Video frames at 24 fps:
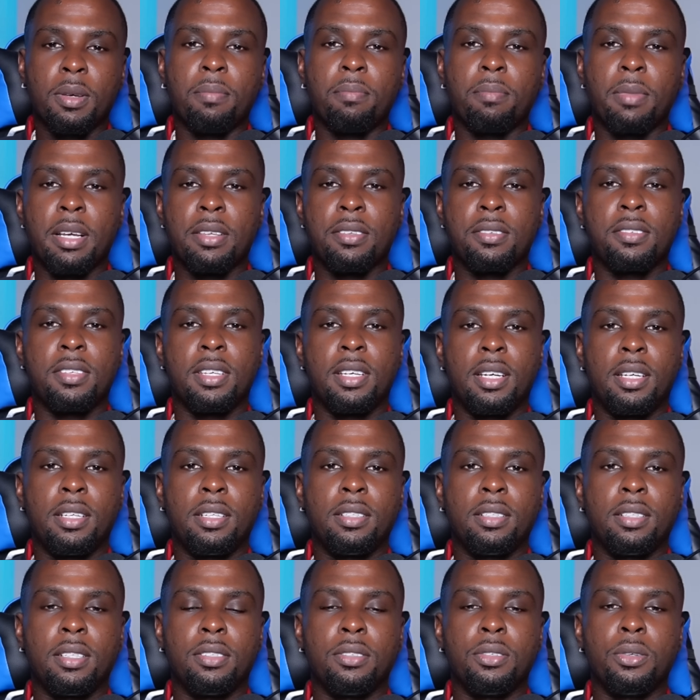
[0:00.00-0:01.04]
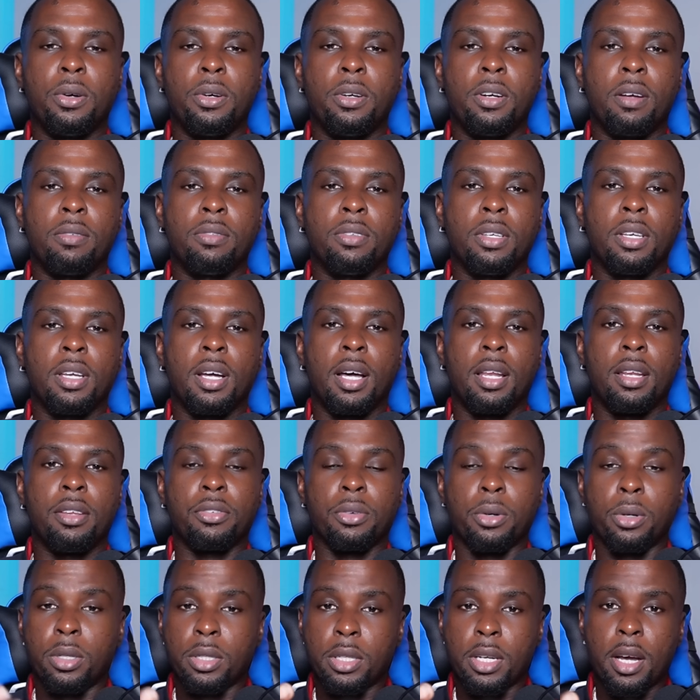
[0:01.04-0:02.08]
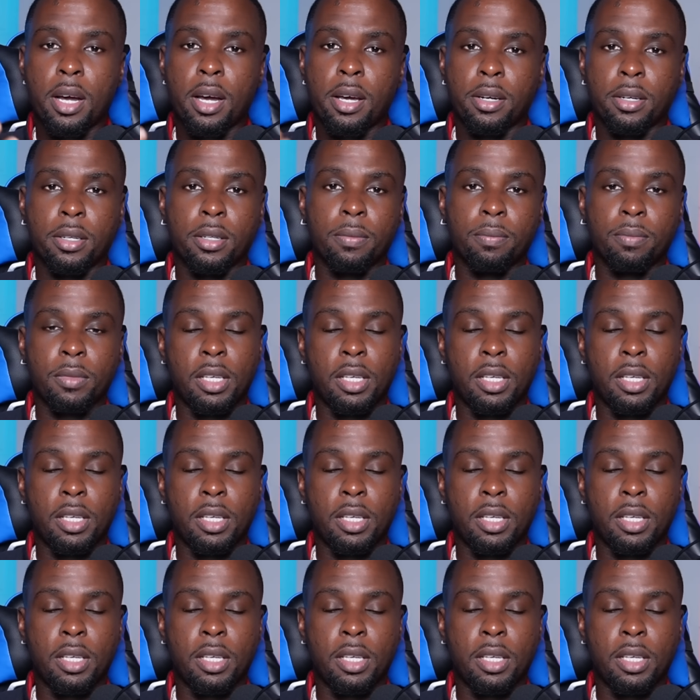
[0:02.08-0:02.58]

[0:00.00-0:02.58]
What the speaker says: My son is going off to college, or daughter.